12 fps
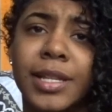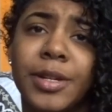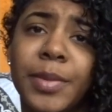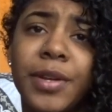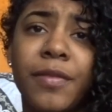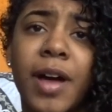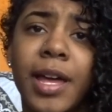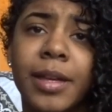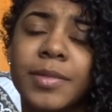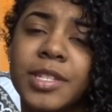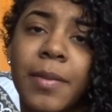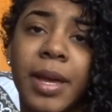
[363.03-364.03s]
a little bit of
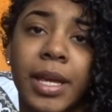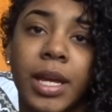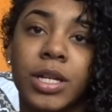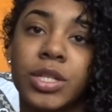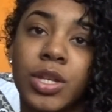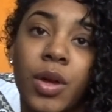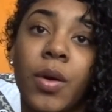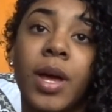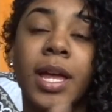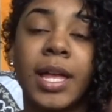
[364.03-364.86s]
volume to my hair so